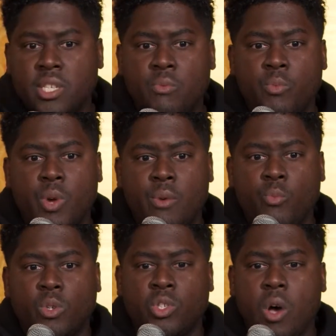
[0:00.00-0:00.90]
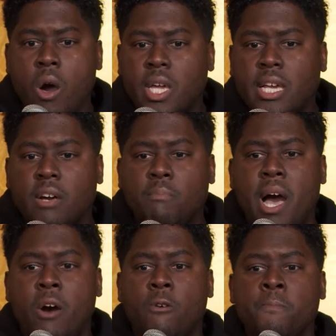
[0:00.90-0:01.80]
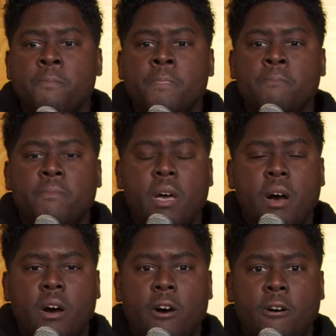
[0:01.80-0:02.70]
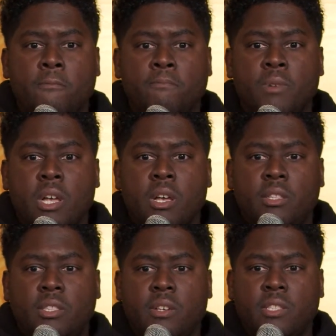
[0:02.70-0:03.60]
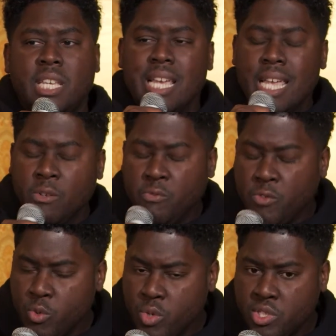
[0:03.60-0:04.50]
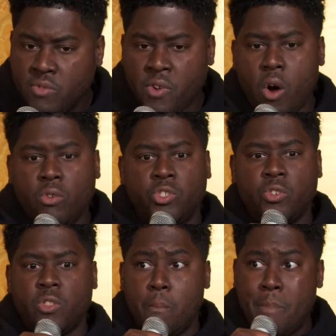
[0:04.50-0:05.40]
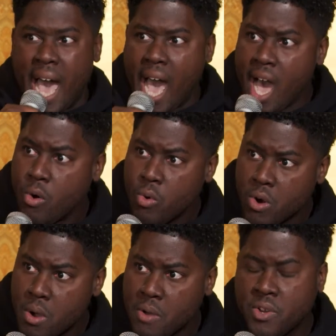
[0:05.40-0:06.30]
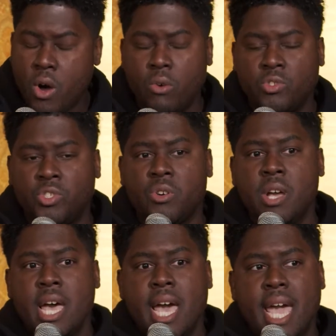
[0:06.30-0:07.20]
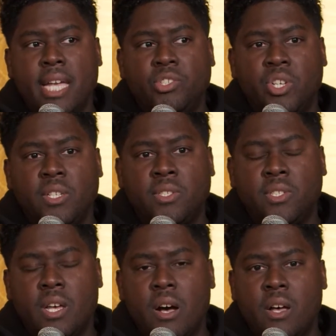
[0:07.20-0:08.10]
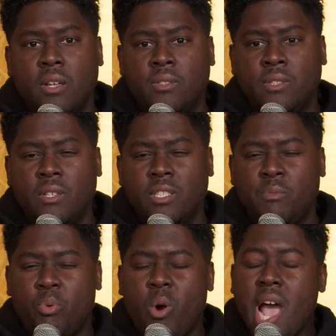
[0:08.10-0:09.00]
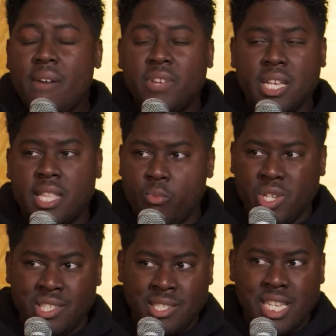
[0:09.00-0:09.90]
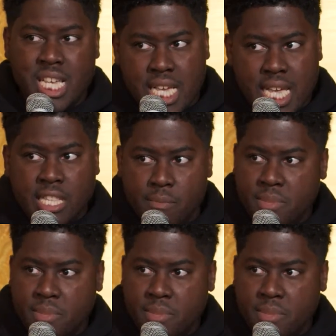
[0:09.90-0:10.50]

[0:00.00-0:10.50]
and, and we're talking about. Um, the the influence of culture, the power of culture, and just uh, the depravity that we see in the